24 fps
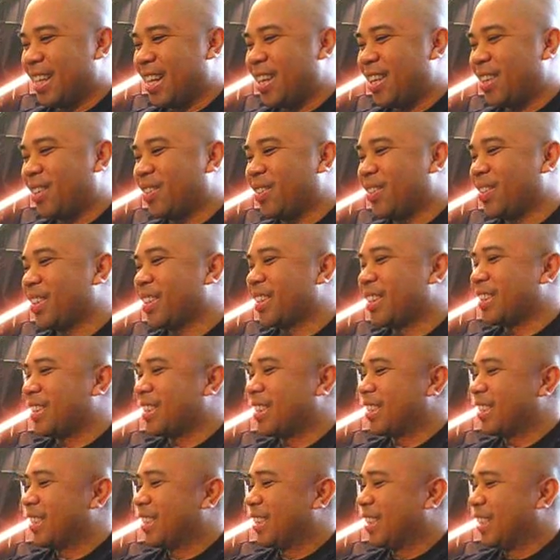I will.
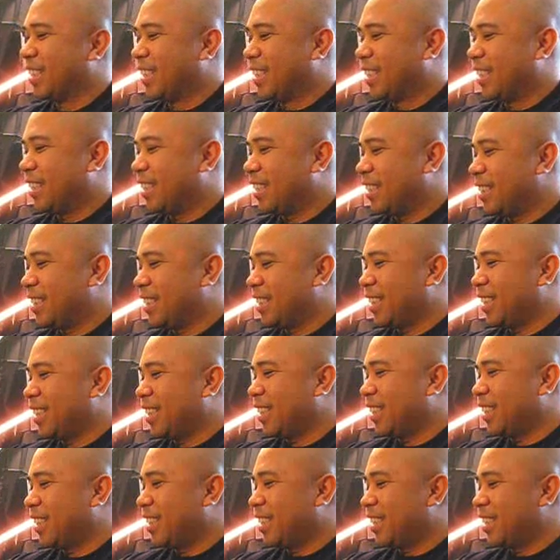You'll see
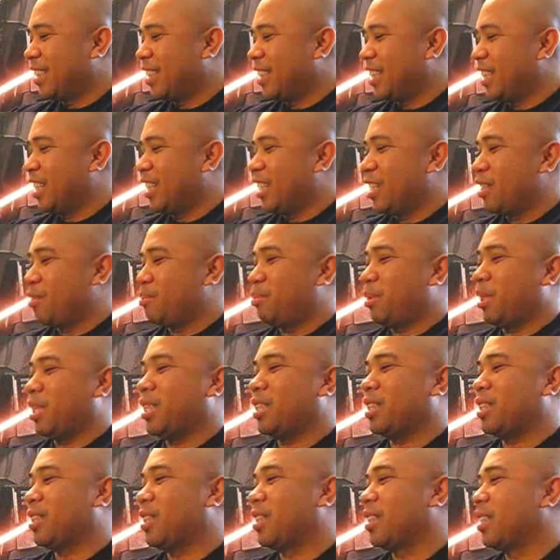it. You'll see it in the
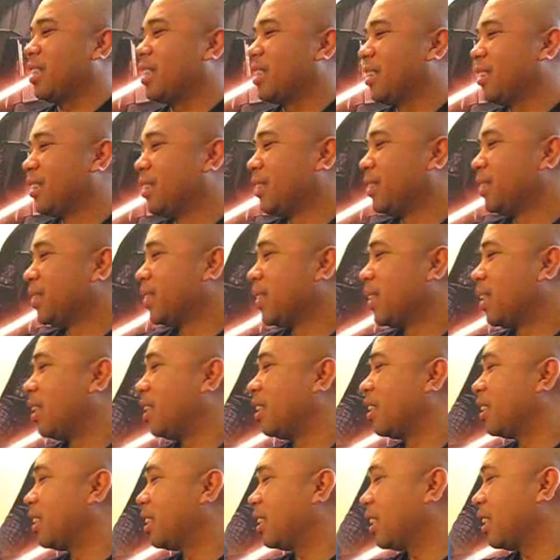picture,
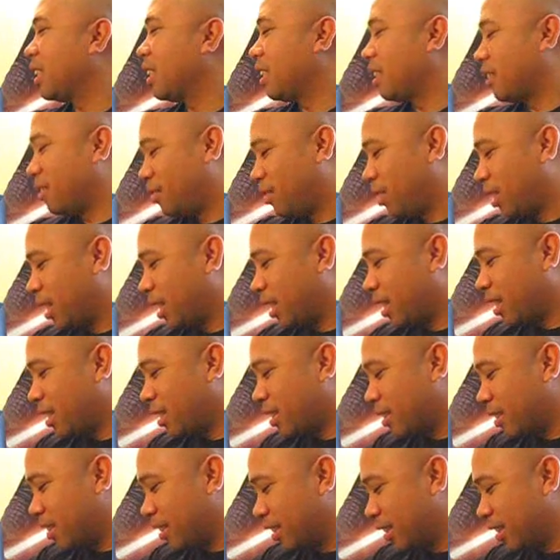or you'll see it in the
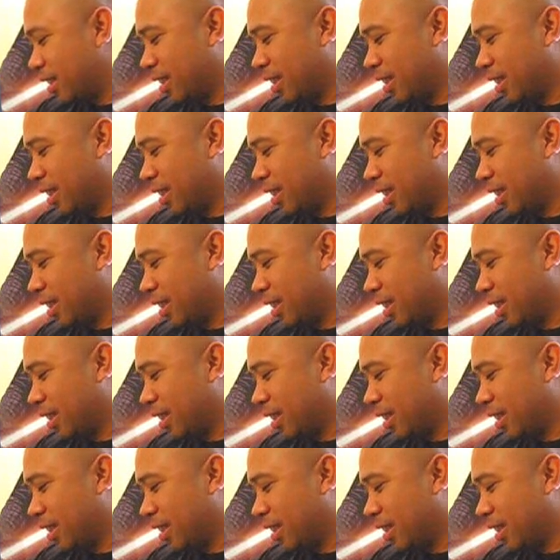video.